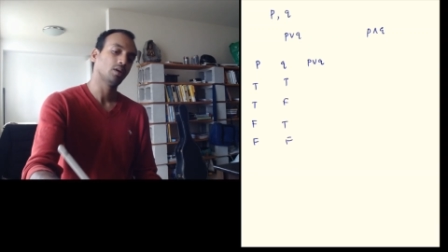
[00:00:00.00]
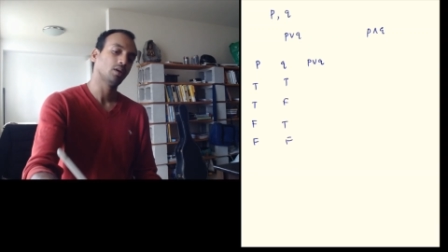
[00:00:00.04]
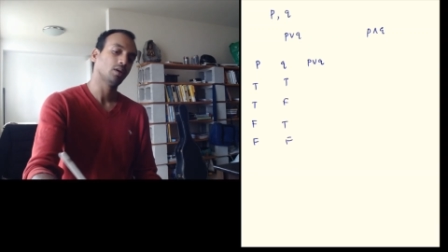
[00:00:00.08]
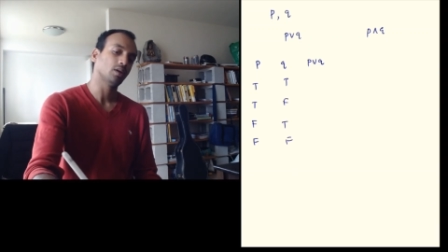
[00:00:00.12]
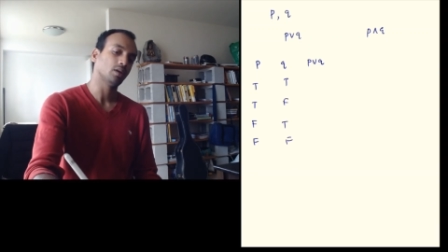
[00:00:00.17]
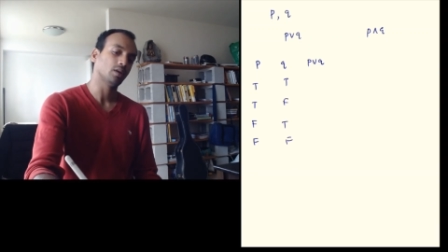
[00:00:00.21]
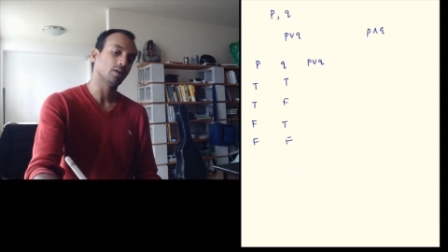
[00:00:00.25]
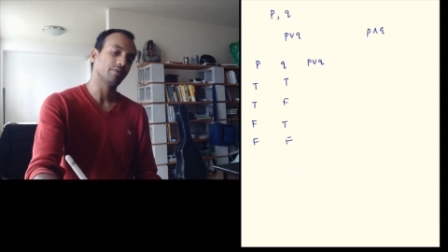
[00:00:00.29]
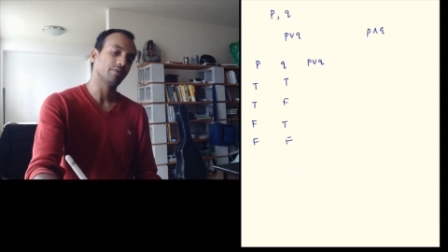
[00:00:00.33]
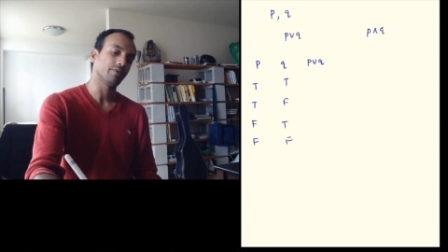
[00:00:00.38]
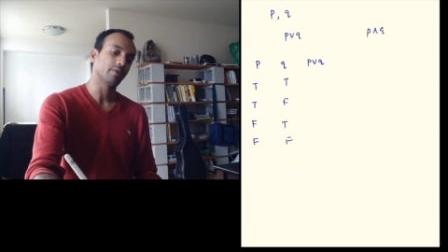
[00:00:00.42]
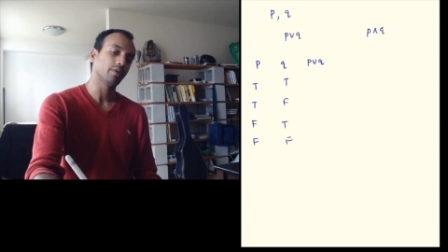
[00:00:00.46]

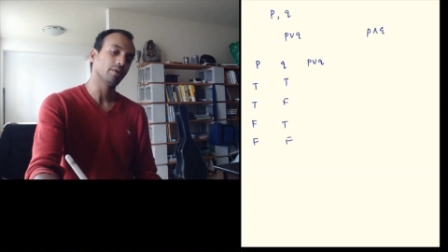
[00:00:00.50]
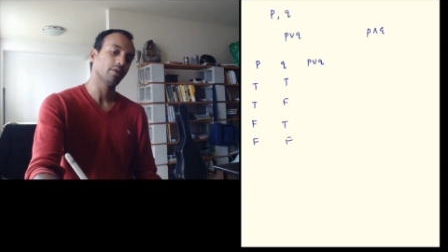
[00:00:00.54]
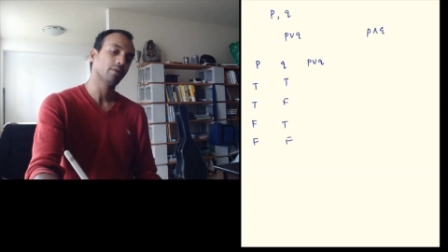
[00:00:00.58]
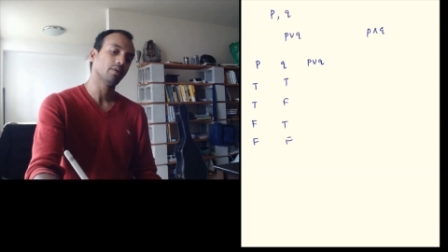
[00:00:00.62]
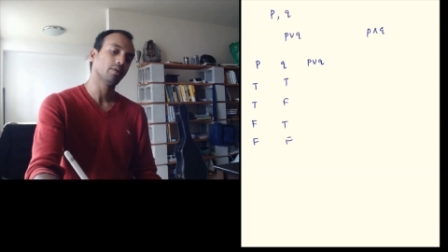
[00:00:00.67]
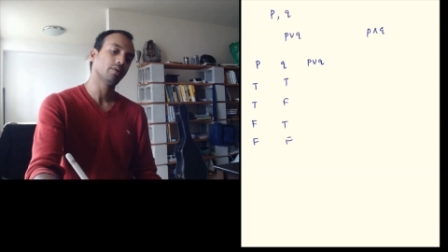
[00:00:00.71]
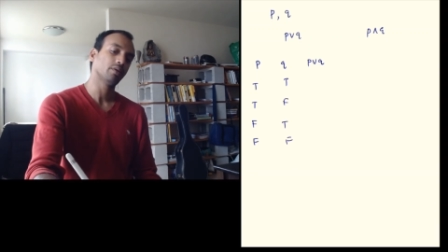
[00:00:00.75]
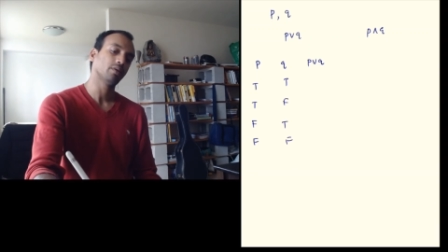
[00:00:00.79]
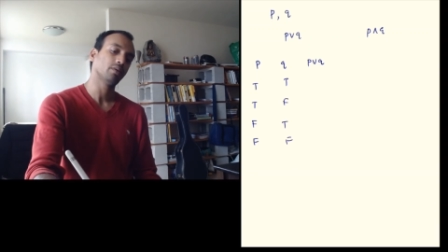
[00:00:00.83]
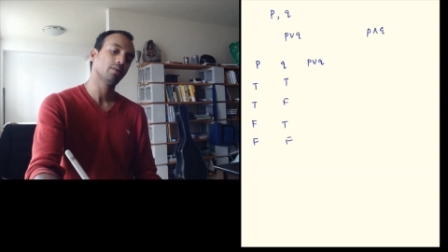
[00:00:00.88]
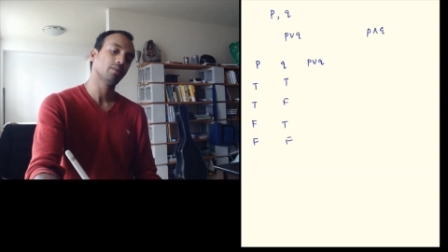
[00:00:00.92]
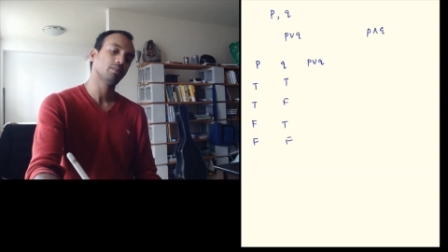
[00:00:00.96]
and
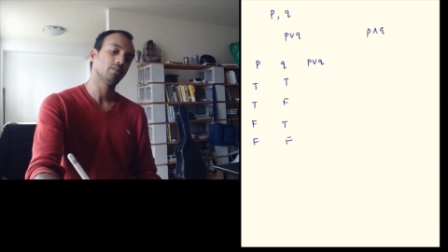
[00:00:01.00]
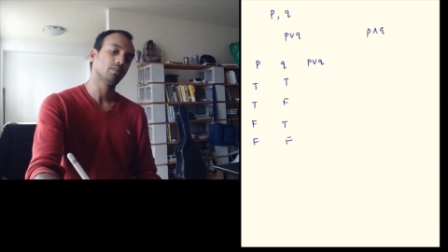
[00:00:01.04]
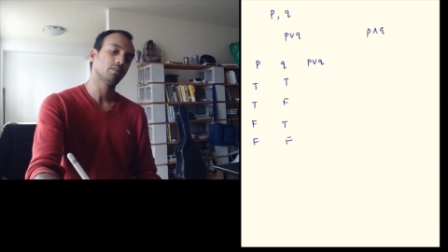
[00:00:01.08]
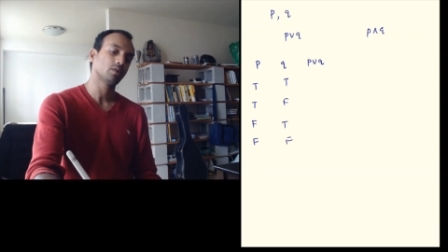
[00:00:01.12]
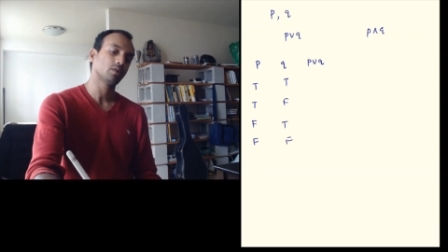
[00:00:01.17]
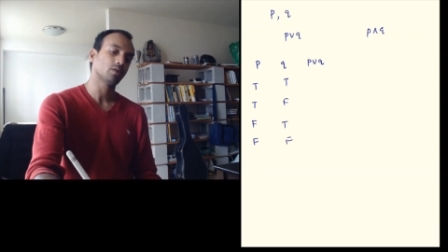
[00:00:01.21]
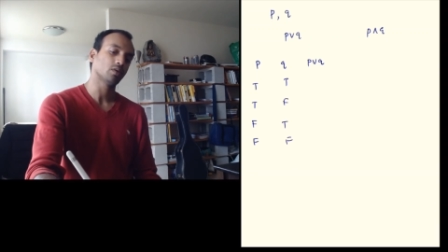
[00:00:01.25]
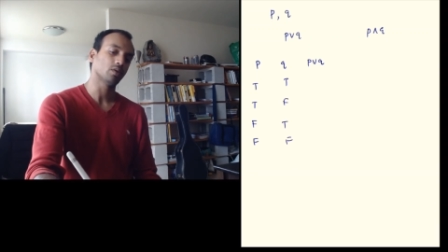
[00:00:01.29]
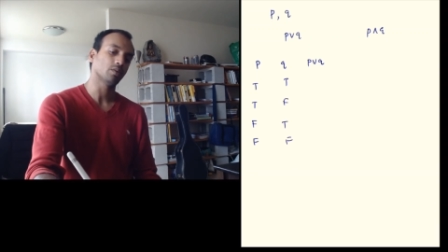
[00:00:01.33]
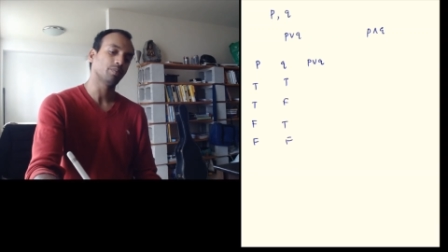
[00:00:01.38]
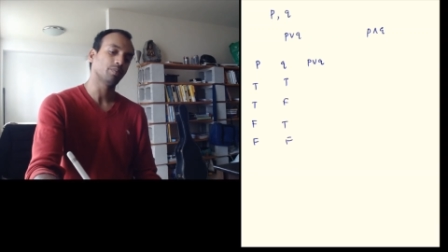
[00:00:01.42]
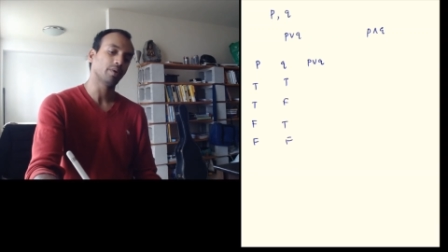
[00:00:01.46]

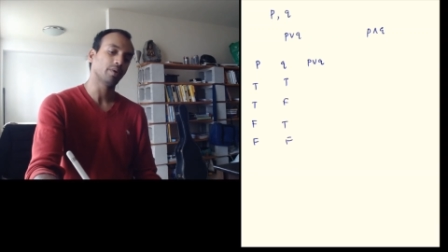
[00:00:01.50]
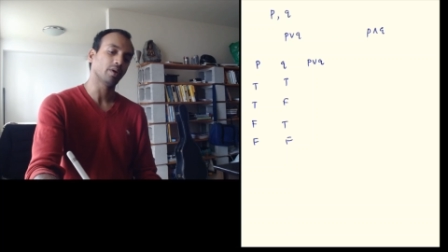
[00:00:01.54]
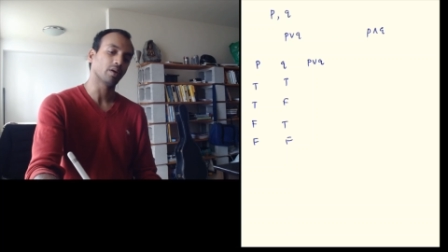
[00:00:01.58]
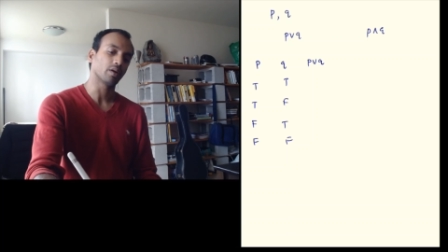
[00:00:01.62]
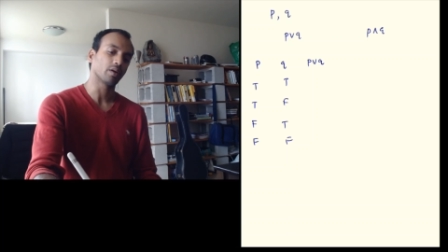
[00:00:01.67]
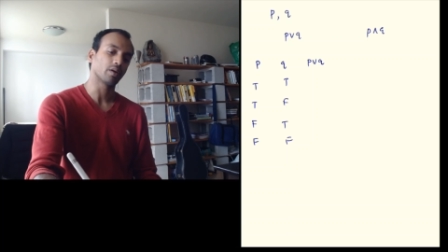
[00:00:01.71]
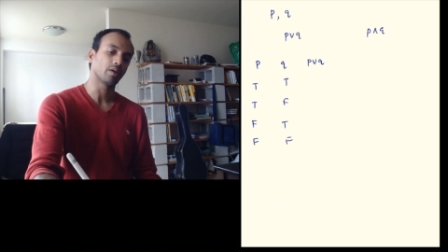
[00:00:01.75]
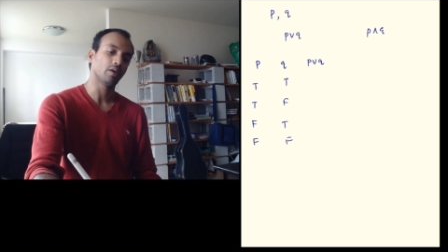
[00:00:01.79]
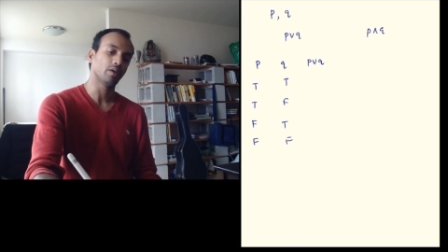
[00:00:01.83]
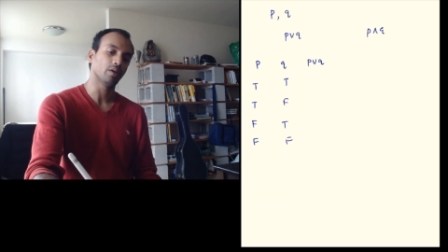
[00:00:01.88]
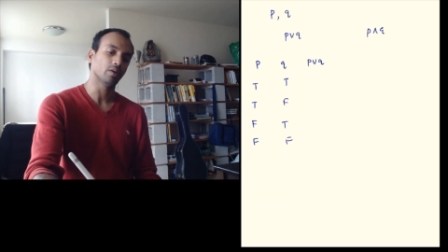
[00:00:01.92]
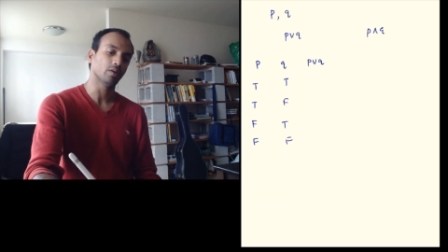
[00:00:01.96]
so p or
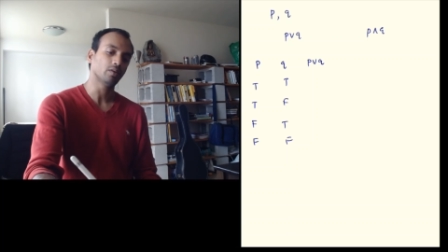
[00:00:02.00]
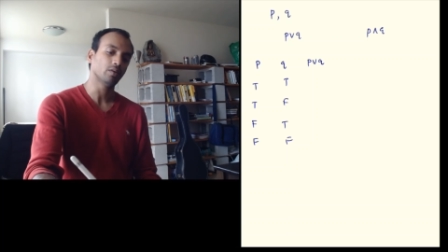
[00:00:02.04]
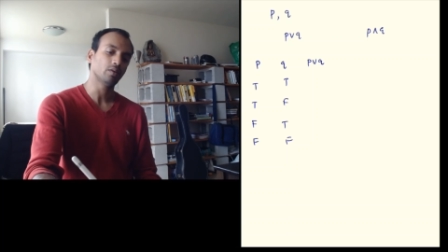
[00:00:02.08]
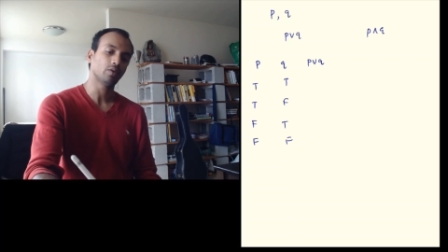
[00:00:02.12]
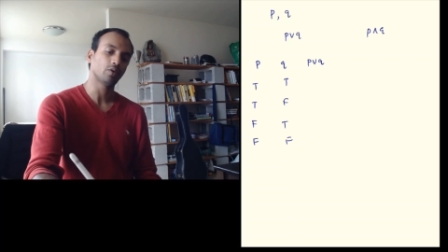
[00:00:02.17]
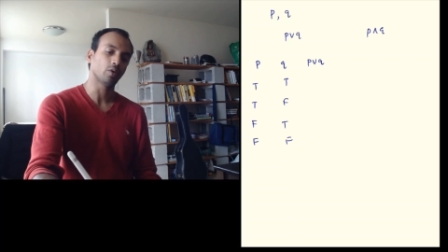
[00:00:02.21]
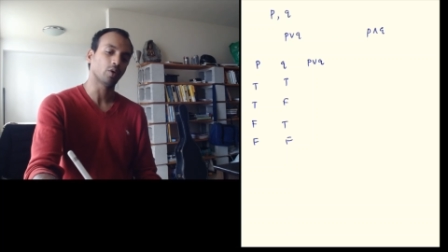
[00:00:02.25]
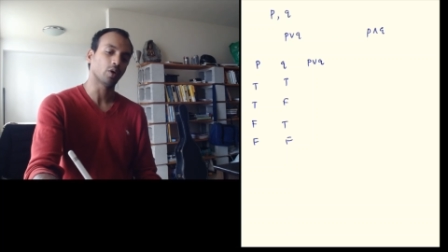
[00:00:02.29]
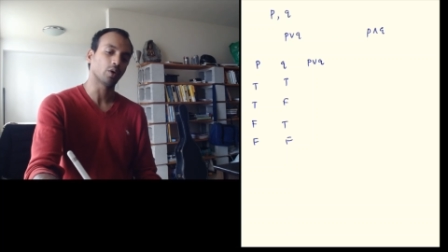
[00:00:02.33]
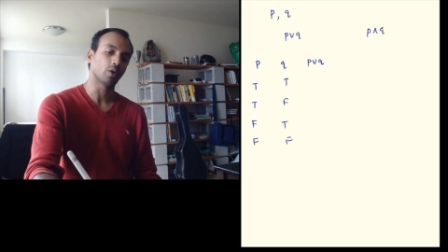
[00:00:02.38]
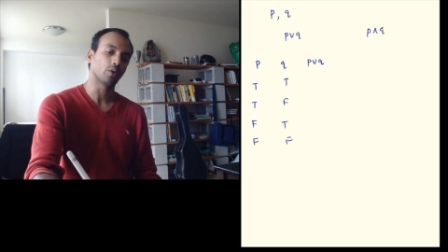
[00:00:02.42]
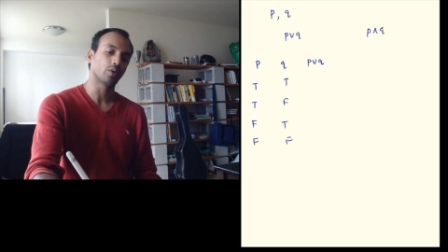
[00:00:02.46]
q
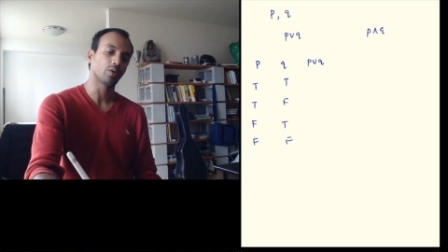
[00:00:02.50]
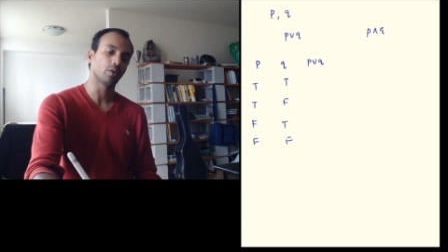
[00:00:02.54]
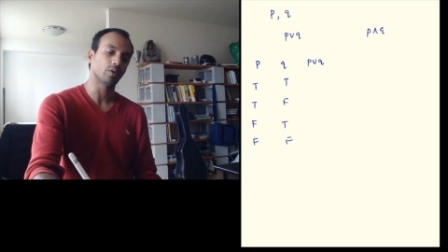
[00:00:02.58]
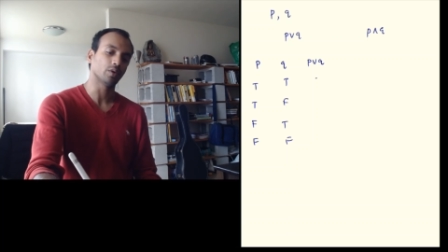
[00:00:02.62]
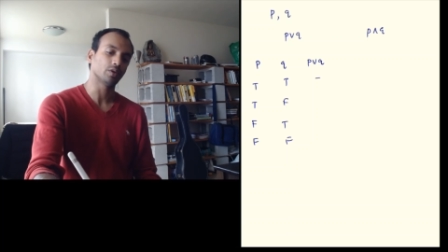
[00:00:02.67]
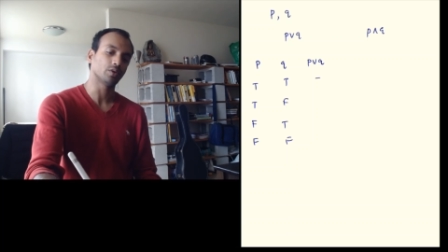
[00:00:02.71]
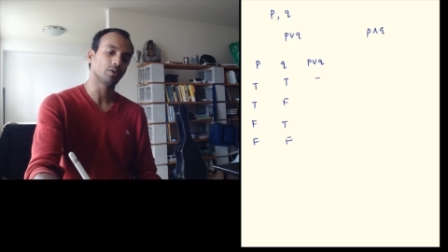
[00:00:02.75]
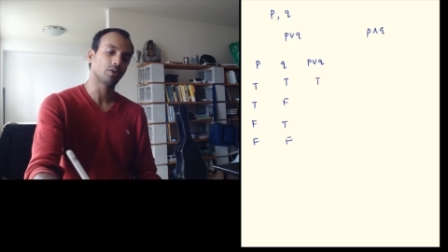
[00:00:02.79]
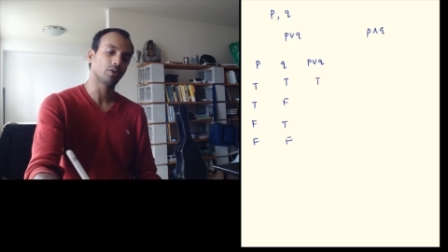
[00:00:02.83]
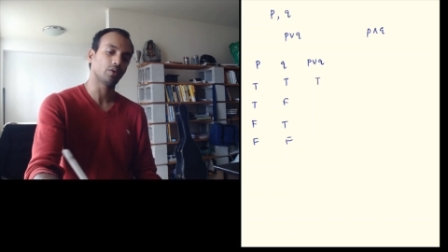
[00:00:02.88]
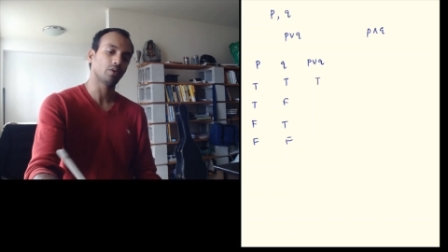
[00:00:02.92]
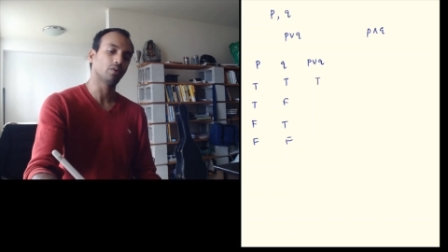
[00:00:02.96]
true or true
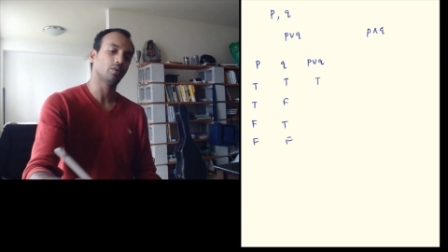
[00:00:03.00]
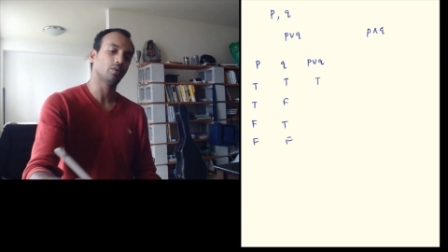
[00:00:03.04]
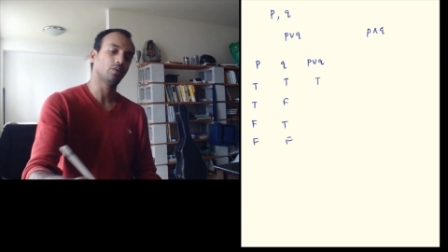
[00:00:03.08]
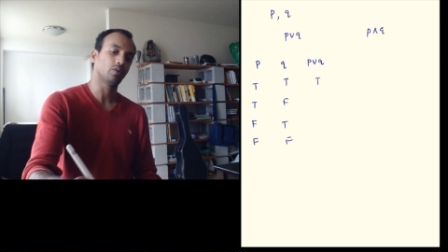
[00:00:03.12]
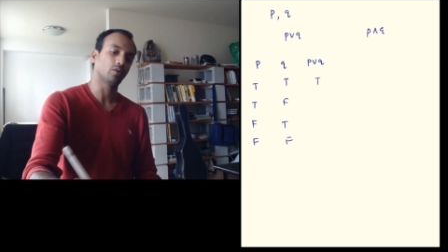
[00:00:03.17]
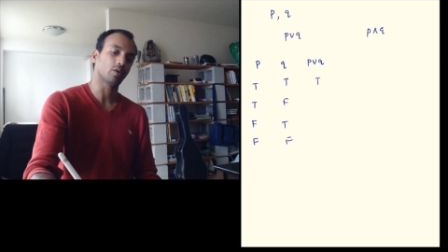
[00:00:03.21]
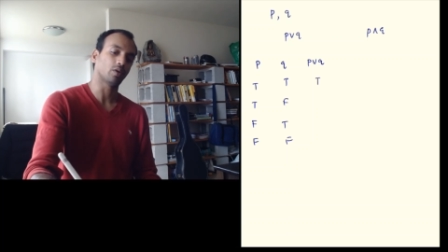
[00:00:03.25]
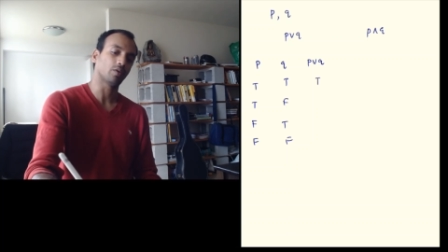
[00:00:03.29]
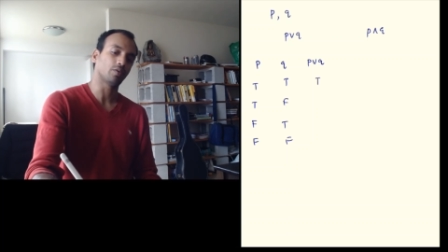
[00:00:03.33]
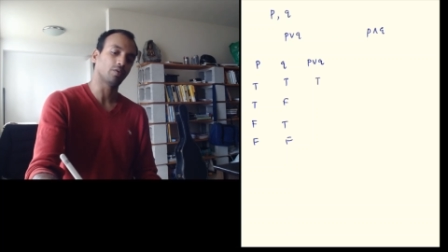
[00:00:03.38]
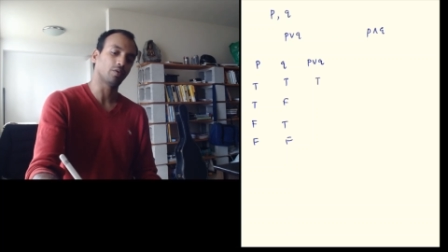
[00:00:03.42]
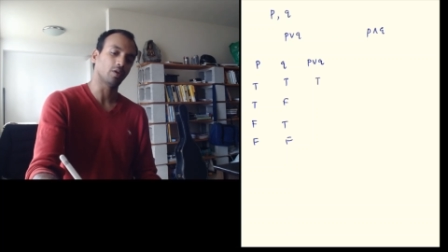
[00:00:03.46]
is true true or